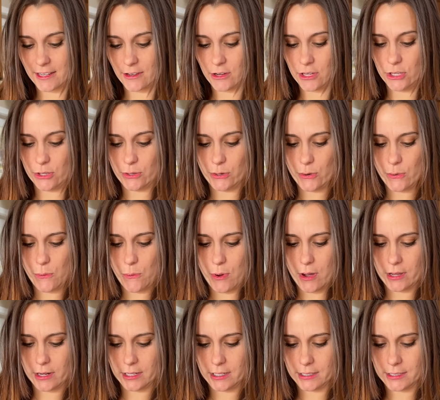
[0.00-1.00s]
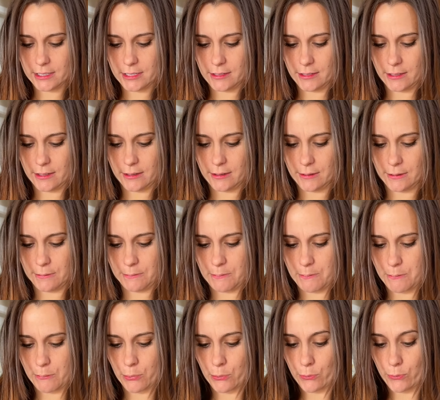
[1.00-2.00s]
You don't want it to
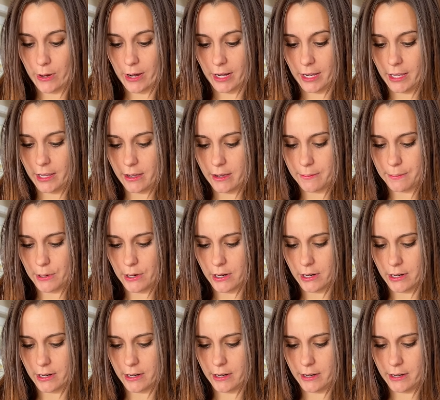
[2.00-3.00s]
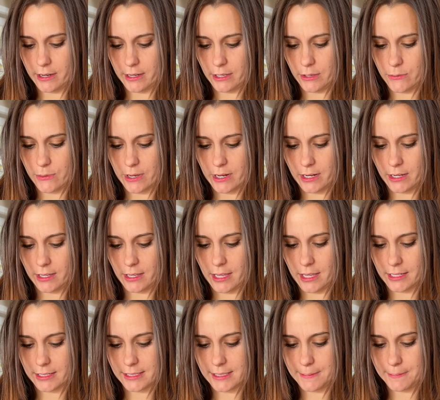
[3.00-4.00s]
break apart and you want to
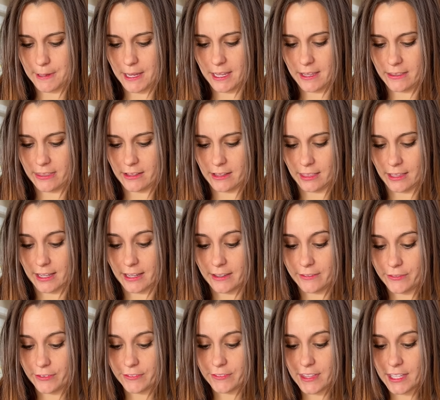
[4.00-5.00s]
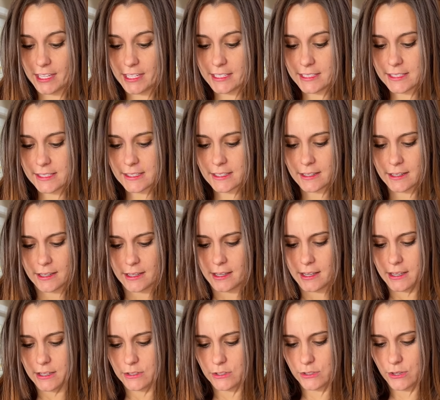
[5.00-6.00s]
expand the life of these.
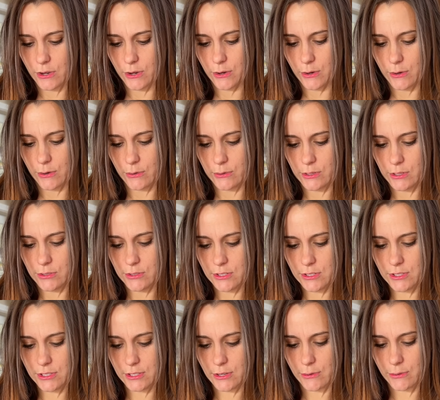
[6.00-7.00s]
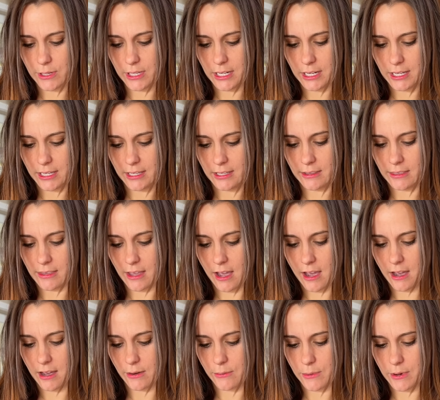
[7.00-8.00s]
So you just soak it in the
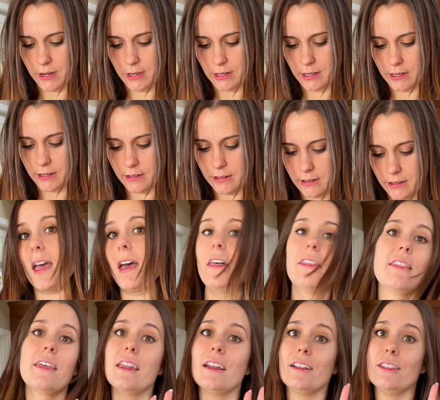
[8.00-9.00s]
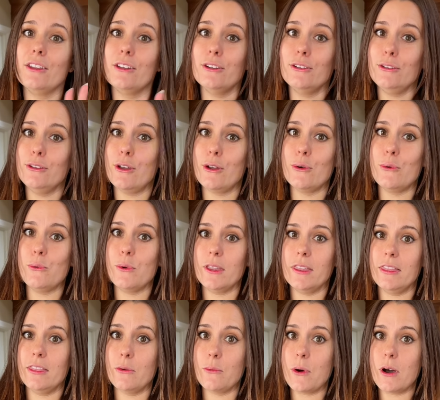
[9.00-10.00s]
hot water. And then a little note with
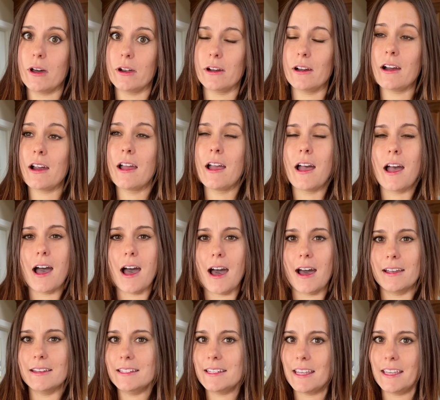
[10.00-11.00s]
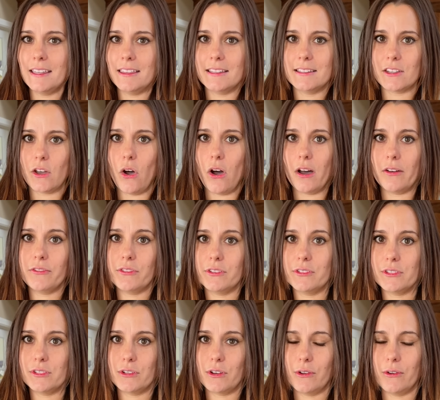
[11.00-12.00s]
the water, I take this off the
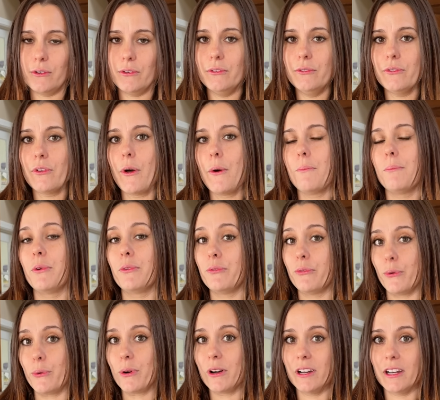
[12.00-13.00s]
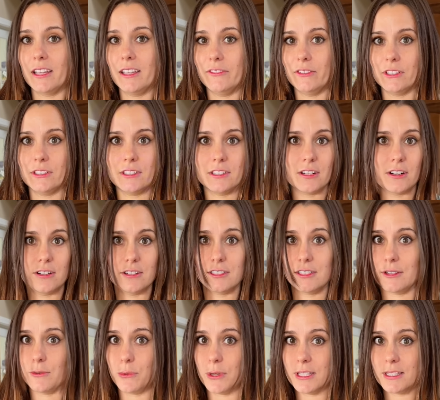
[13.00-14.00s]
stove before it even starts
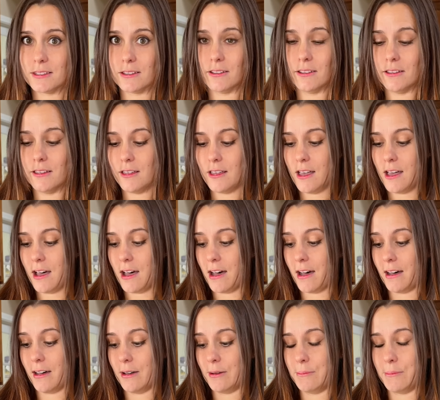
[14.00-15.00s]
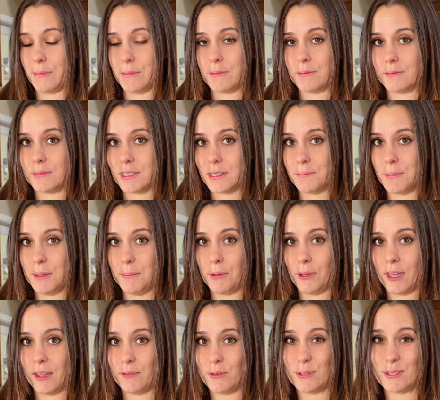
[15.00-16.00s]
to whistle. Some people
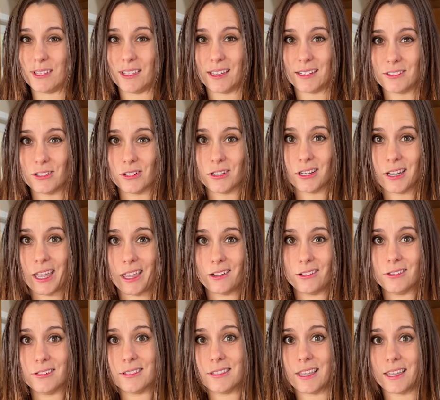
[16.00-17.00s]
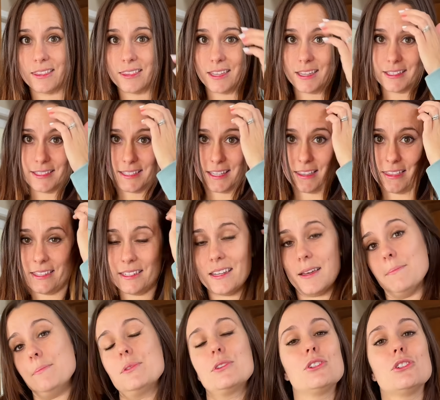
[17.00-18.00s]
have those electric kettles that they can set the
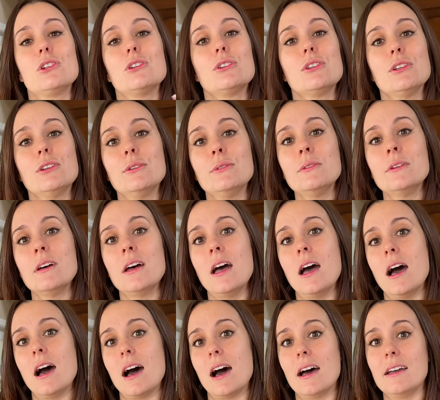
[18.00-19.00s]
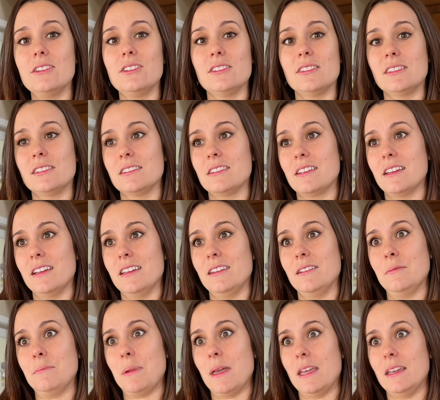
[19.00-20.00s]
temperature to. I just kind of
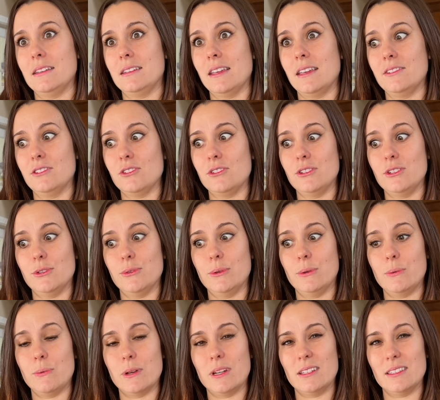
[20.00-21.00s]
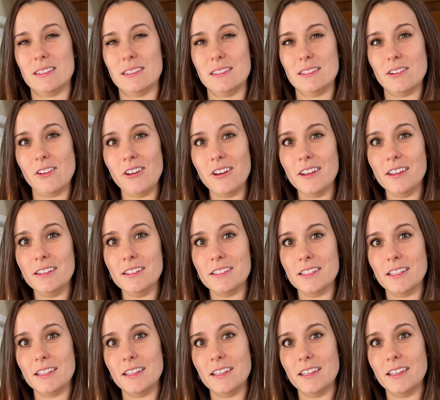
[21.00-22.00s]
pay attention to it when it's starting
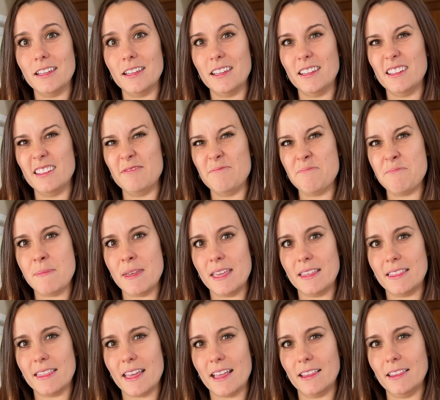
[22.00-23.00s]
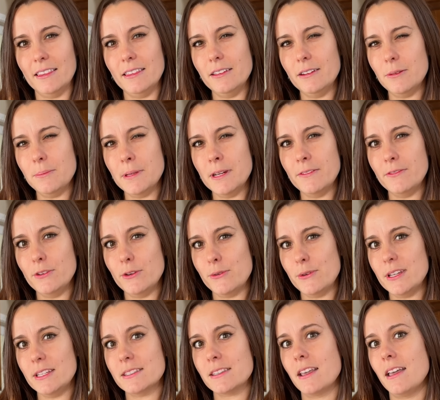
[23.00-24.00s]
to make that little bit of
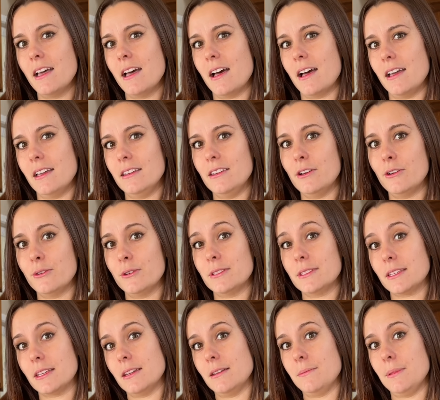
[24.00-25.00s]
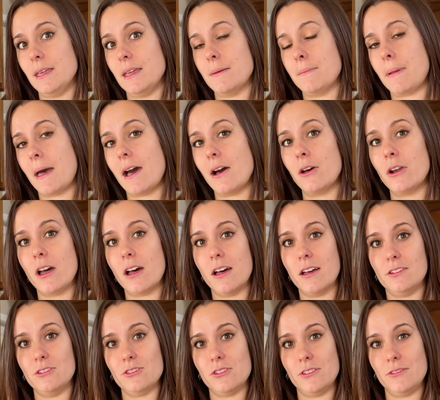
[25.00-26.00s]
noise. I know it's going to be about
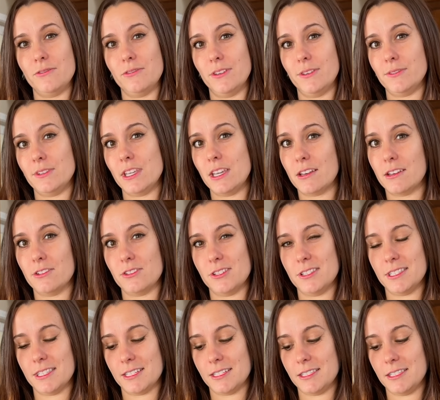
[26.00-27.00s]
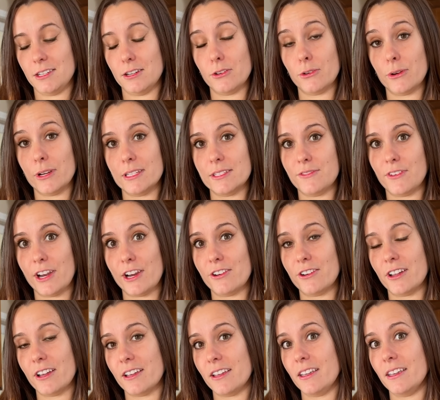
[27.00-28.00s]
150, 160 degrees
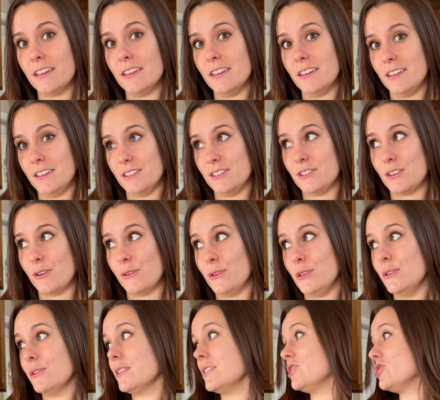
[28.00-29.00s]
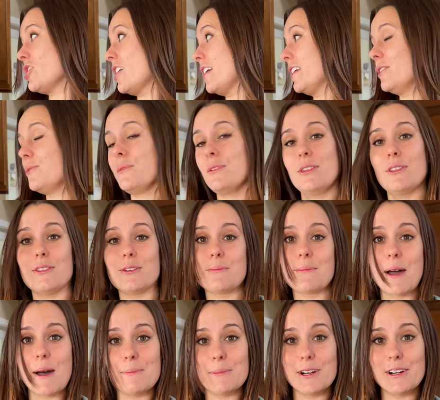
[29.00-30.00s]
Fahrenheit. So you can check it with a
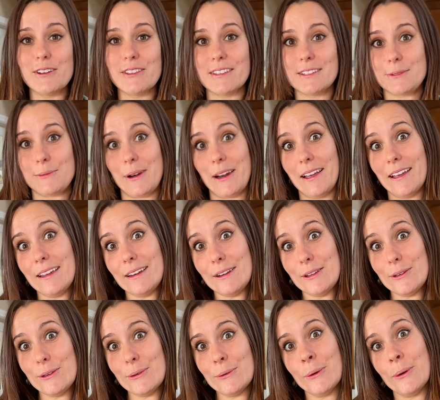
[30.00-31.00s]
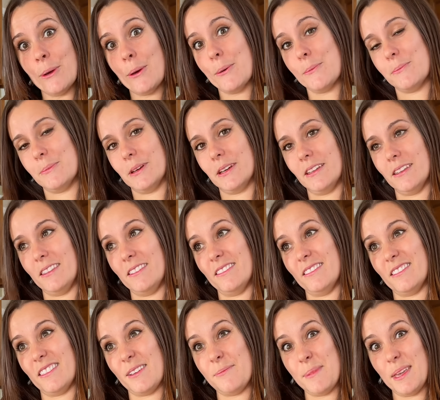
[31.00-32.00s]
thermometer. That's what I do, but
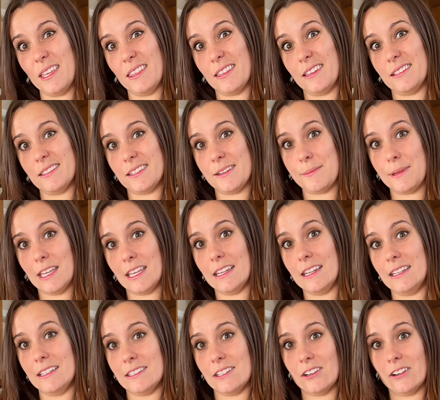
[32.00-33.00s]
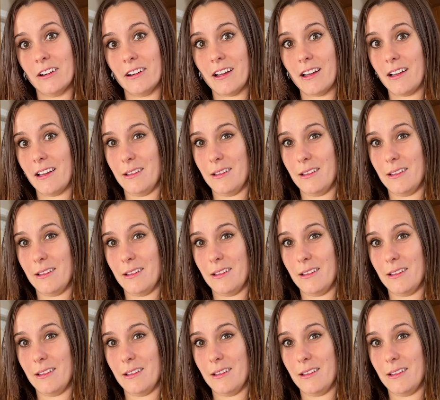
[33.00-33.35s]
they make things to make it easier.